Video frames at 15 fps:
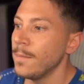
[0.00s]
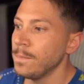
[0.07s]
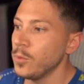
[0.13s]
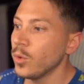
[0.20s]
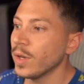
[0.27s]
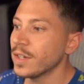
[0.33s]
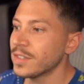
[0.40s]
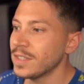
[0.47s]
You
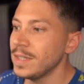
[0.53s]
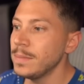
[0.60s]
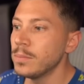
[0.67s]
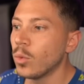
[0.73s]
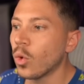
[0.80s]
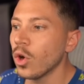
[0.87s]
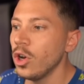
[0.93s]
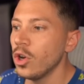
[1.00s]
can see
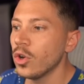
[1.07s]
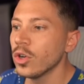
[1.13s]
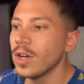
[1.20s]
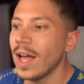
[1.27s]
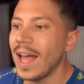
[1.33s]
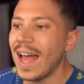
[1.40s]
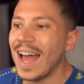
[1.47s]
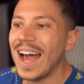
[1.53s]
more log
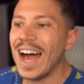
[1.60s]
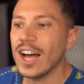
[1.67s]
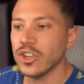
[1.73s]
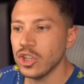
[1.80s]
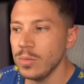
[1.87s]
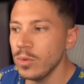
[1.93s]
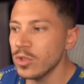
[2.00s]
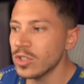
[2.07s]

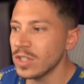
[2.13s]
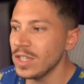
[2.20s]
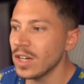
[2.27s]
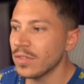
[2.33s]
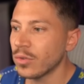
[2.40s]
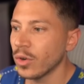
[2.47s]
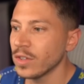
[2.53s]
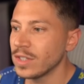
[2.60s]
attributes here.
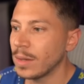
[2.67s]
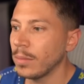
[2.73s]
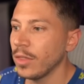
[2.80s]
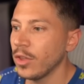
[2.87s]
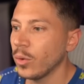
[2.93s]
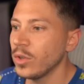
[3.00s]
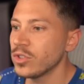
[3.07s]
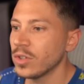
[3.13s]
For example, the
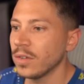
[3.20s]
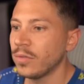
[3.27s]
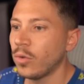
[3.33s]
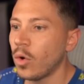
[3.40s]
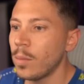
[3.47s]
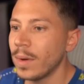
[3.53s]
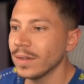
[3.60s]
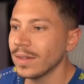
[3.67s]
original
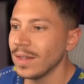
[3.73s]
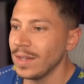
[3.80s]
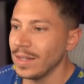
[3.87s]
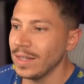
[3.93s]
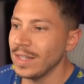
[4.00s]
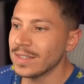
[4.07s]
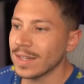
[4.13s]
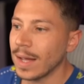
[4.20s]
format
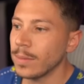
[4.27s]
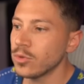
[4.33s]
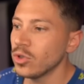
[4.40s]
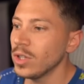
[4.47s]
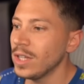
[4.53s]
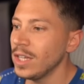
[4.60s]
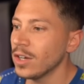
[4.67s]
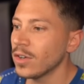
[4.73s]
is captured
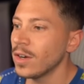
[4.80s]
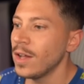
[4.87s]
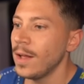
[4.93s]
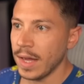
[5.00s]
here.